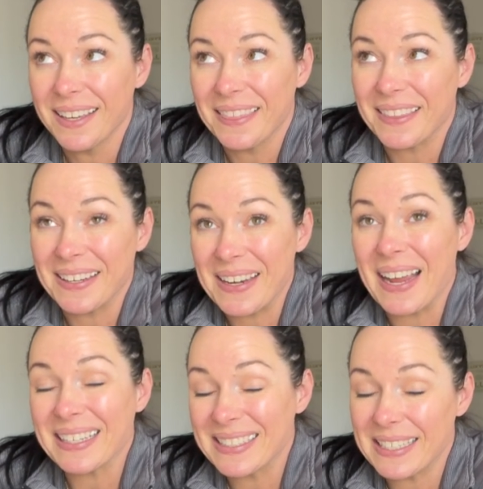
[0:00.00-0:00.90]
the
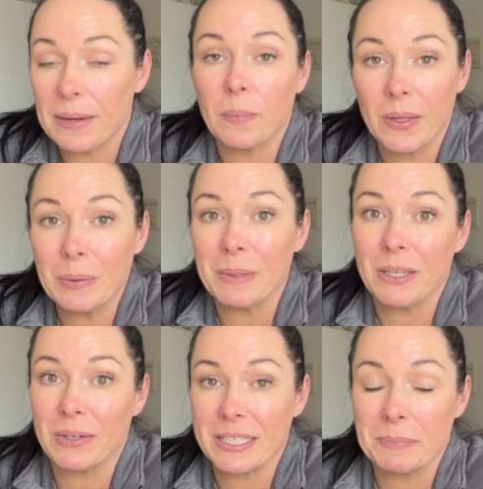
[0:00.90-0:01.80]
next day will be
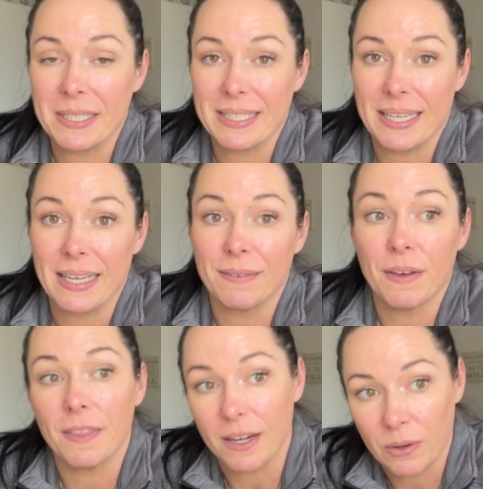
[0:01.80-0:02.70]
Christmas Eve
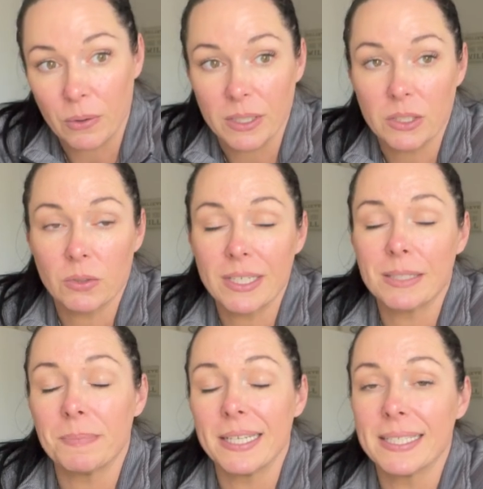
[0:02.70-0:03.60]
and then of course
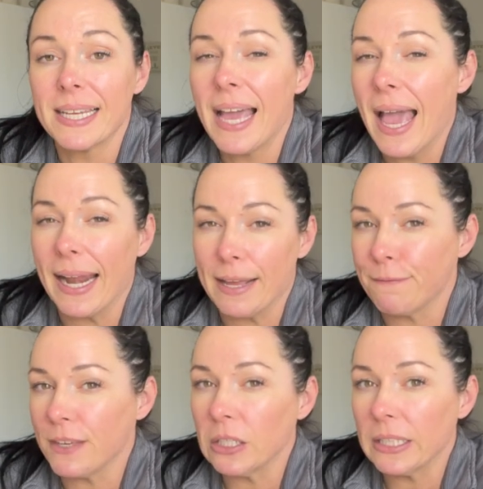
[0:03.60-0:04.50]
Christmas. And I
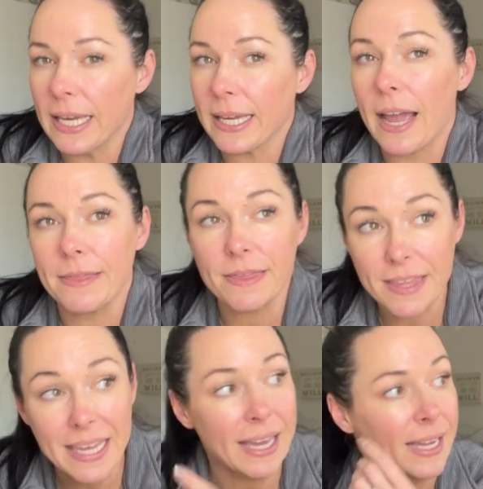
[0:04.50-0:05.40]
feel like, I
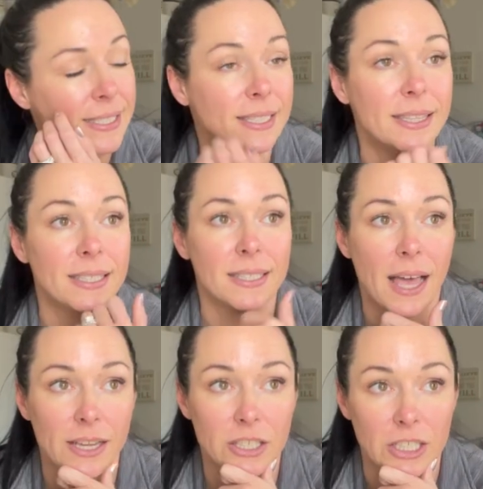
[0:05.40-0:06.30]
think I did this
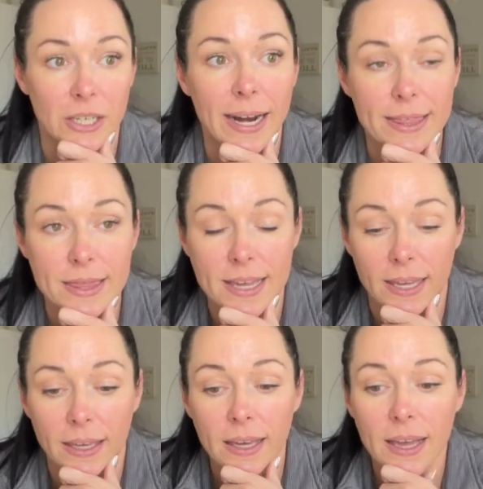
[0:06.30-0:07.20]
last year. I
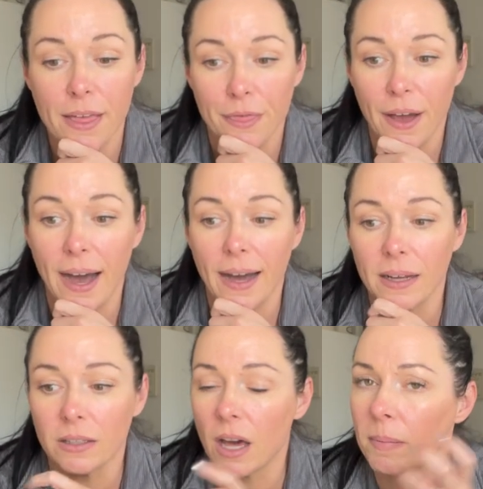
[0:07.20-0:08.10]
think that
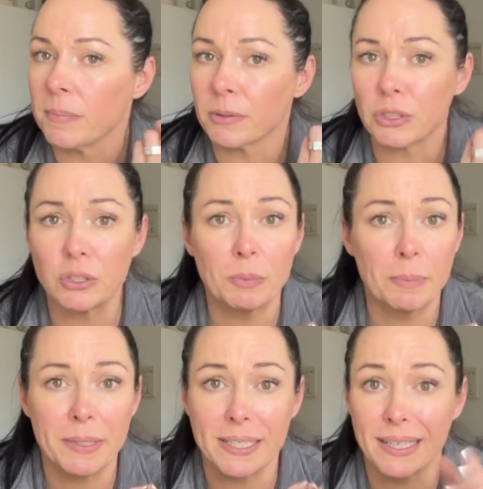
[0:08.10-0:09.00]
a lot of people are super
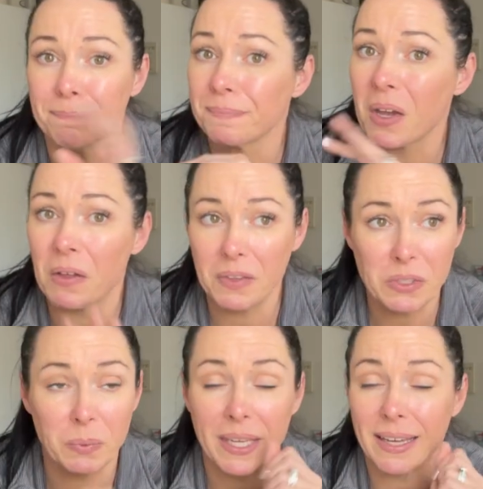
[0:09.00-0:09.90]
busy
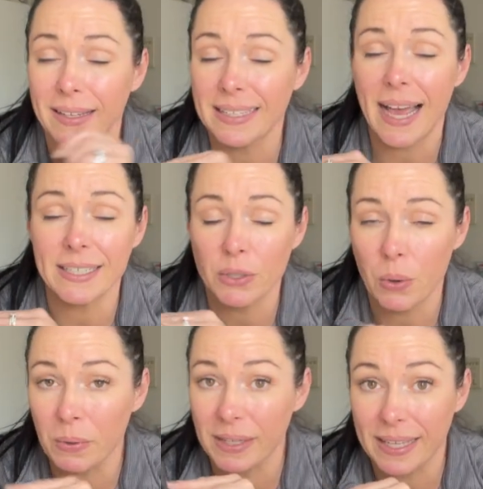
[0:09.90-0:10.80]
this weekend. I
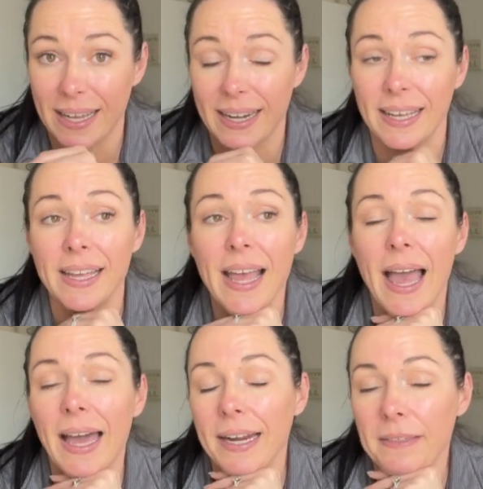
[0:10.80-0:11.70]
totally get it.
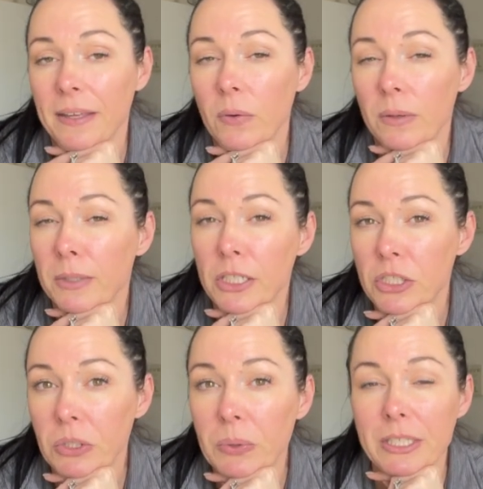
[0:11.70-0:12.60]
And I think what I'm gonna
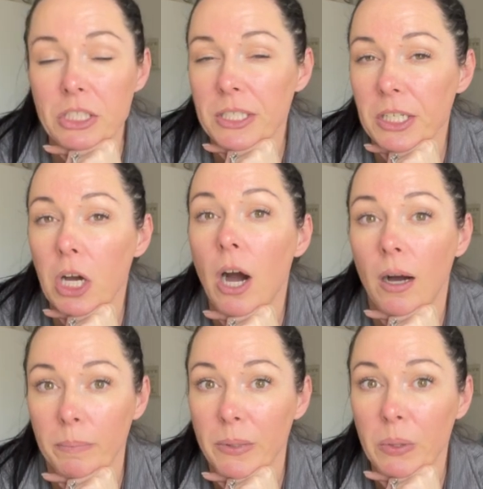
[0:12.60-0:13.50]
do is just a
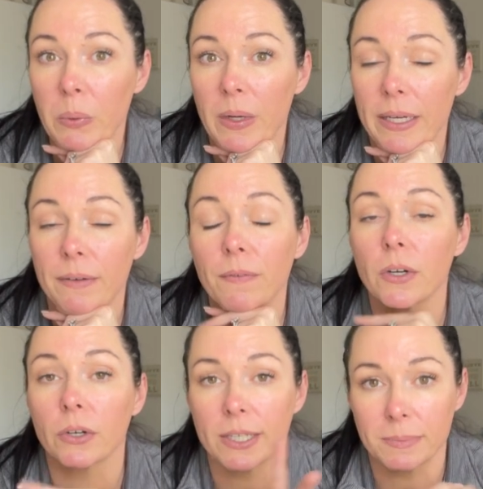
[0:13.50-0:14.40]
combo one for
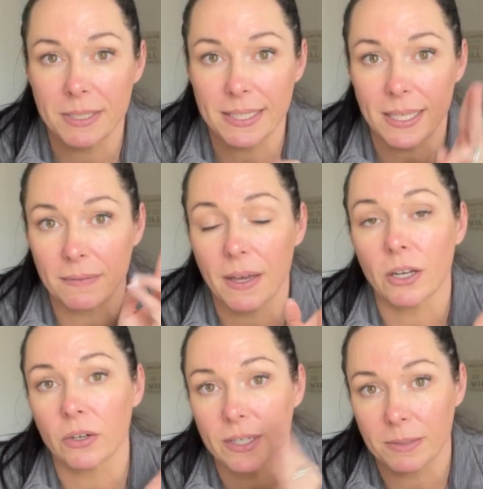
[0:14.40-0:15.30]
Christmas Eve
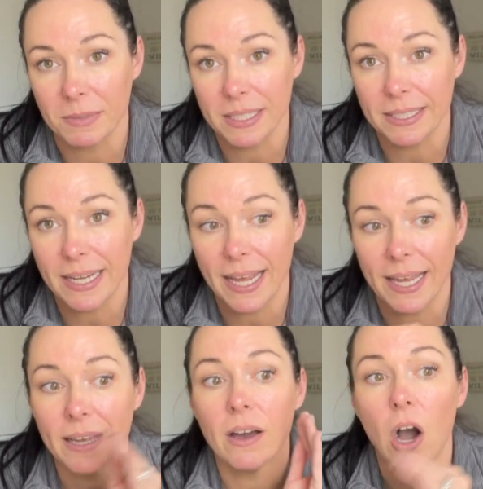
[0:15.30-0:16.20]
and Christmas
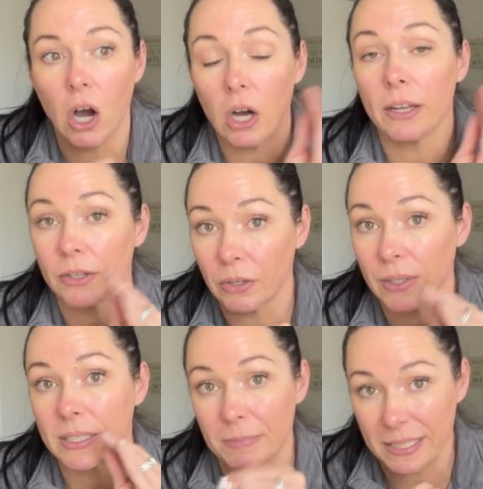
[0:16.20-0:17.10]
Day on
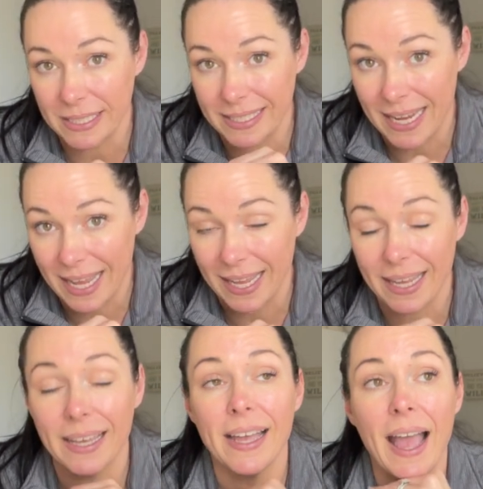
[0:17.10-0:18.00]
Christmas
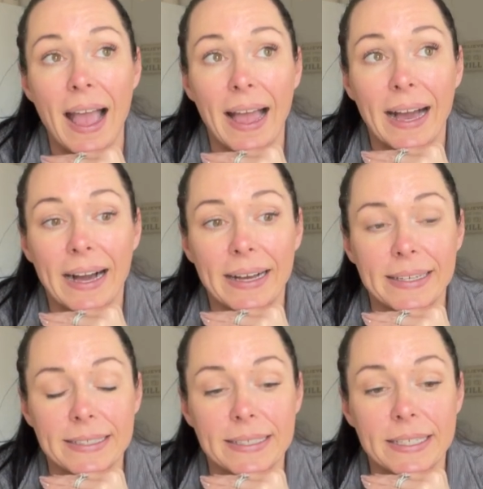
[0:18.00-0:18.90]
Day.
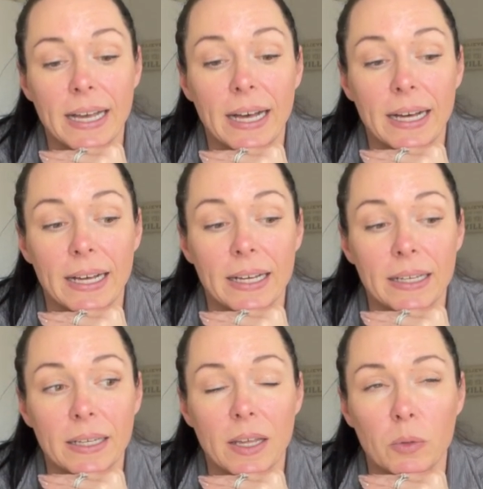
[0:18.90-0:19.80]
And
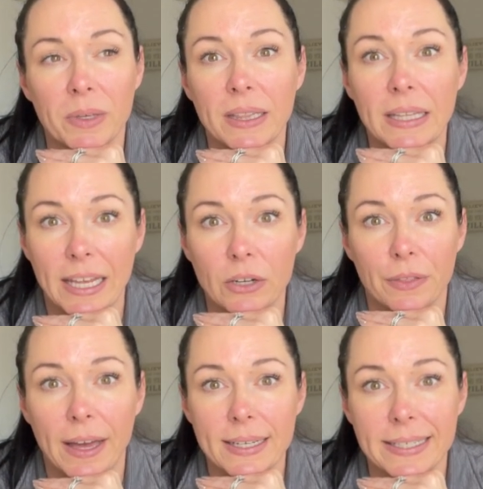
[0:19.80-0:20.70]
uh, it'll be later
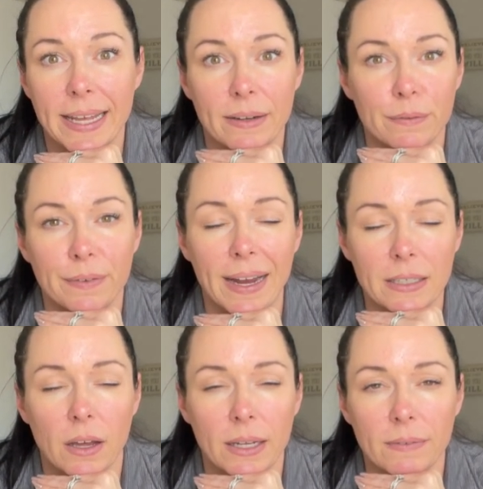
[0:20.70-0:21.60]
that day, in fact,
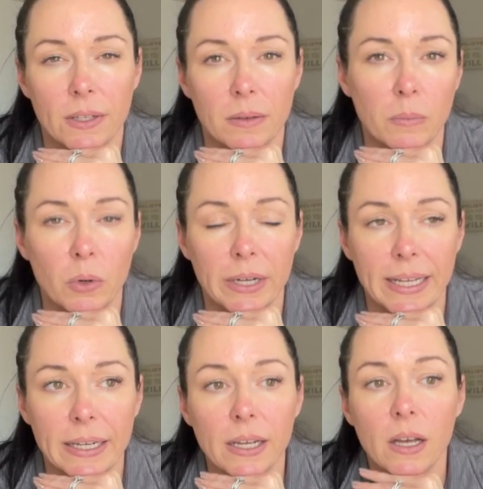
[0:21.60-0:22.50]
not even in the
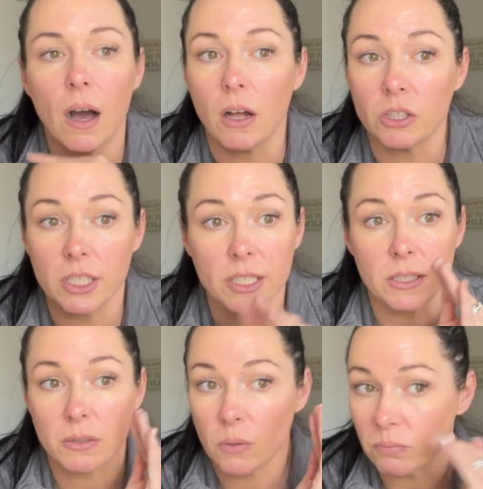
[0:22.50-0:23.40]
morning. I'll
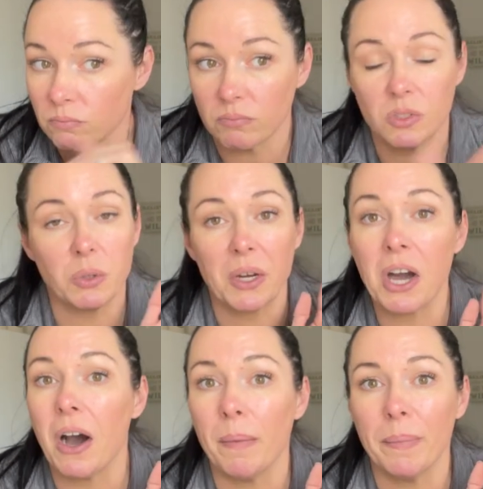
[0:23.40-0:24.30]
just do a
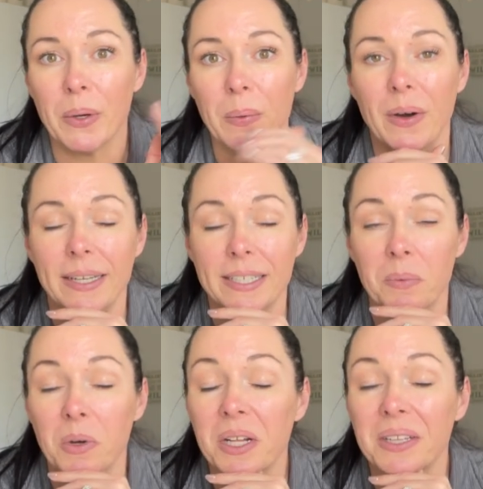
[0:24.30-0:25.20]
combo one
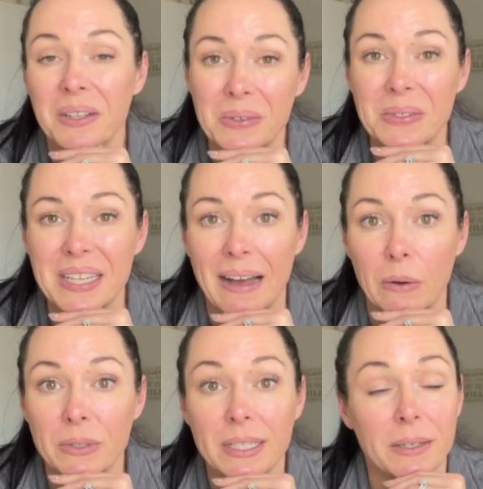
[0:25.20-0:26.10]
and we'll close
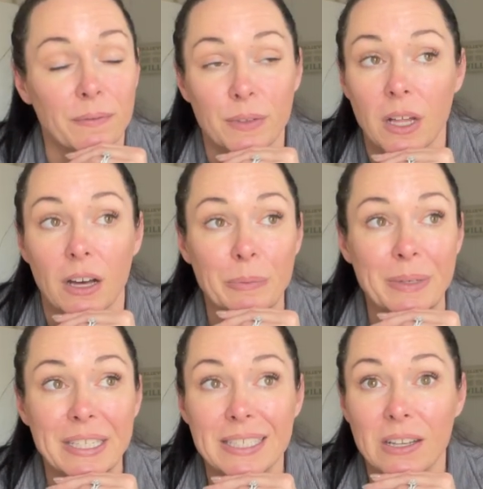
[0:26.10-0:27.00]
out
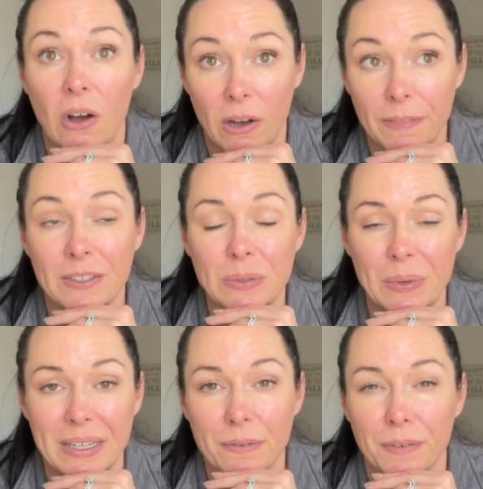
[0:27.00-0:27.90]
Vlogmas on the
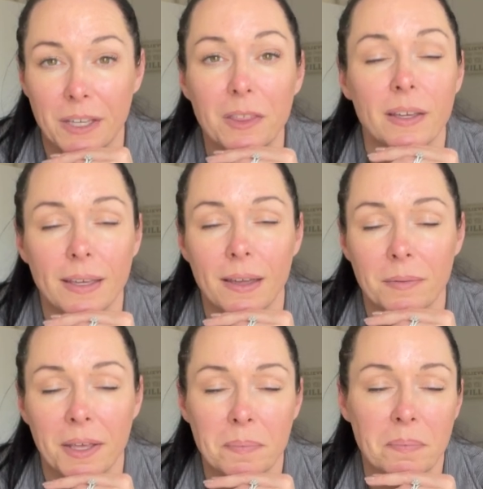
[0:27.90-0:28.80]
25th, again,
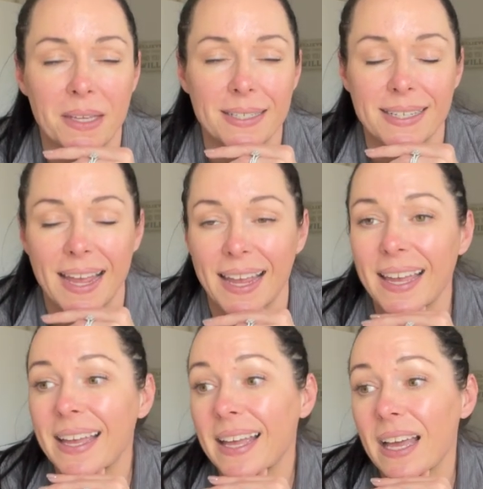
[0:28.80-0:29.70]
like
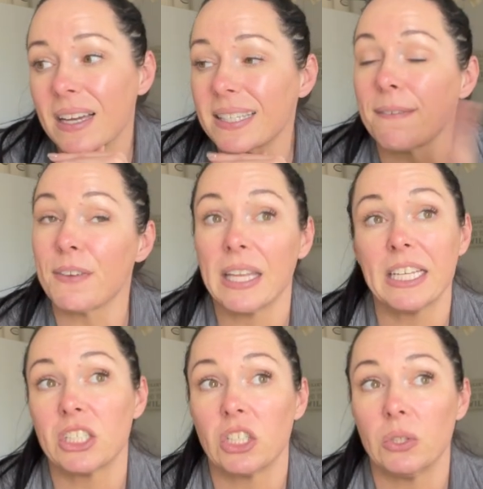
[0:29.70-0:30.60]
midday. Cause I feel
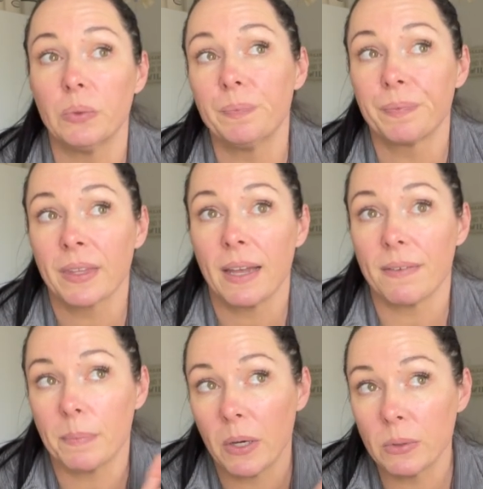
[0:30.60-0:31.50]
like too, if
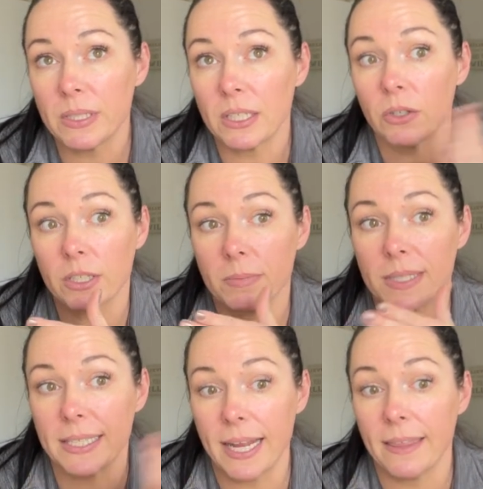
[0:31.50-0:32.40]
I posted
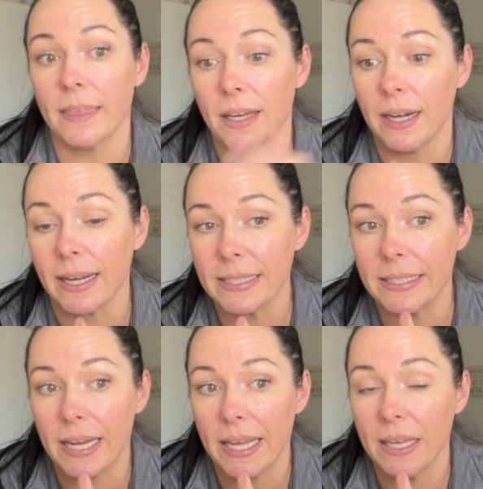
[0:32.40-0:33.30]
Christmas Day the next
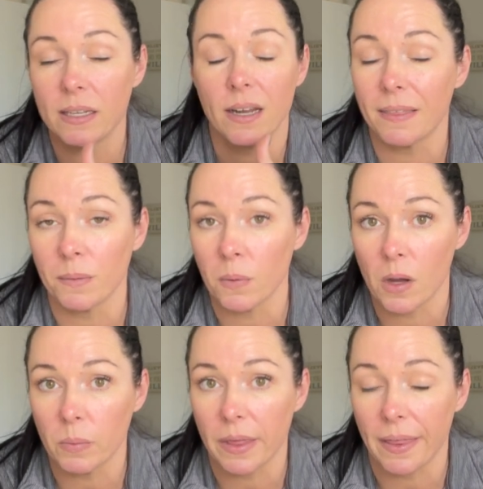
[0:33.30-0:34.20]
day, nothing
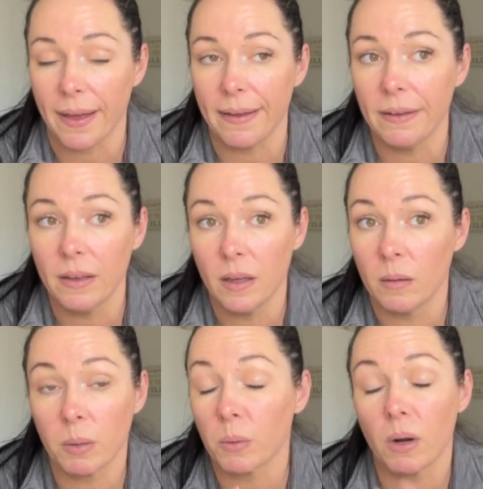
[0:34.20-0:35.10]
wrong with that,
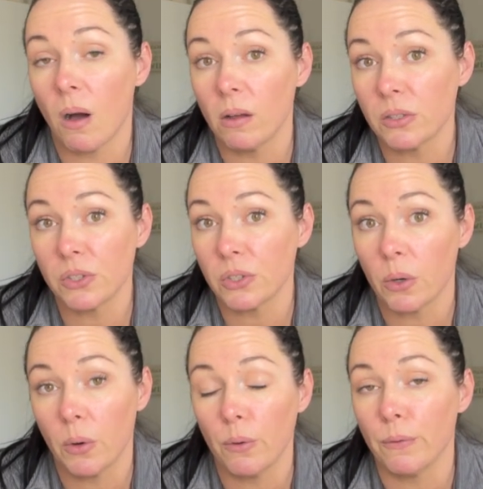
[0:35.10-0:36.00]
but we're all
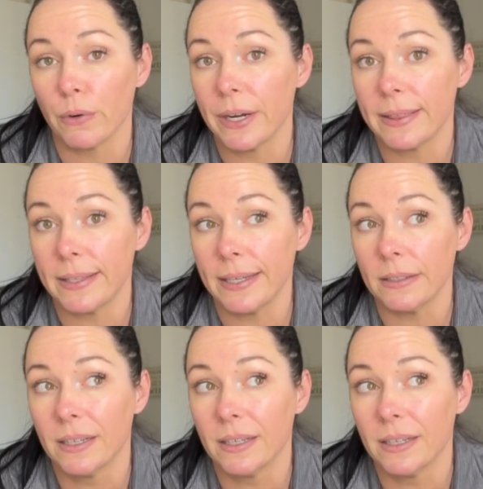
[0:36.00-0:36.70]
so over it then.